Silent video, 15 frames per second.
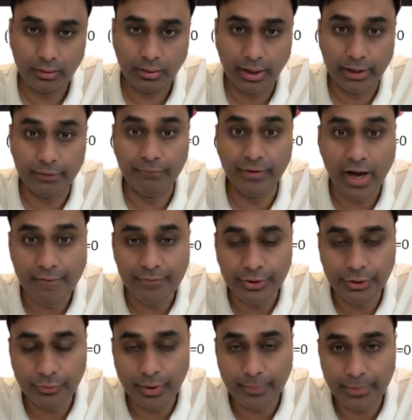And whenever
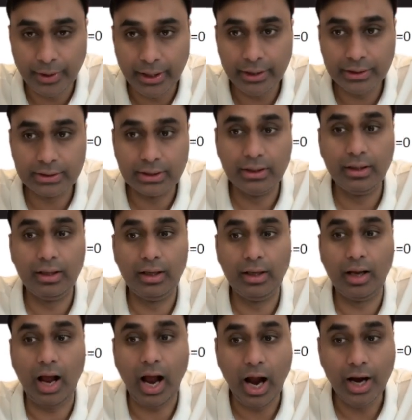you replace
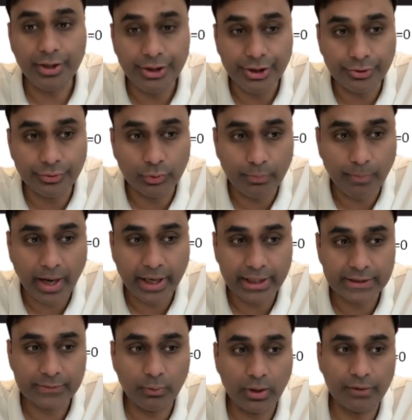under root
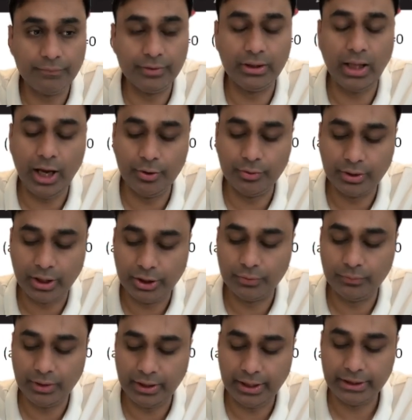-1 with iota, you
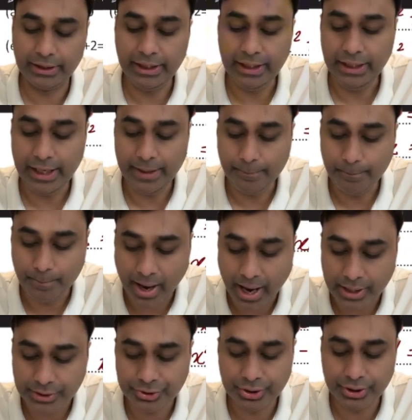will get the
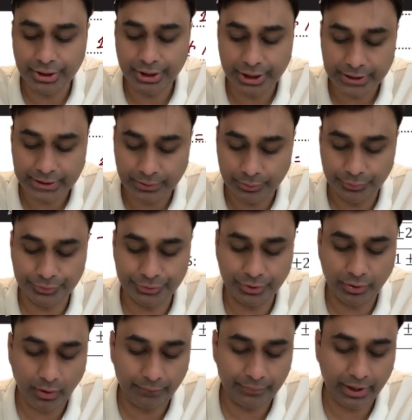imaginary solution
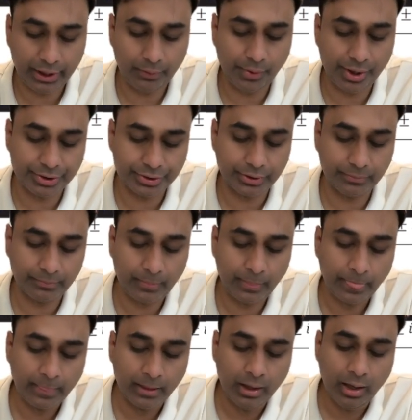of the equation.
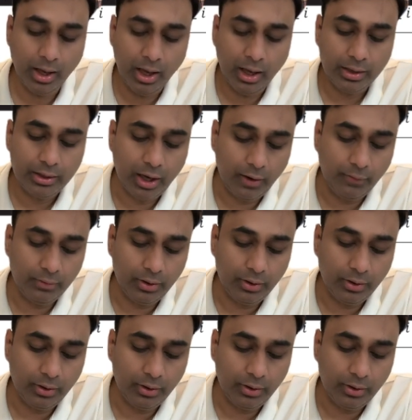Now,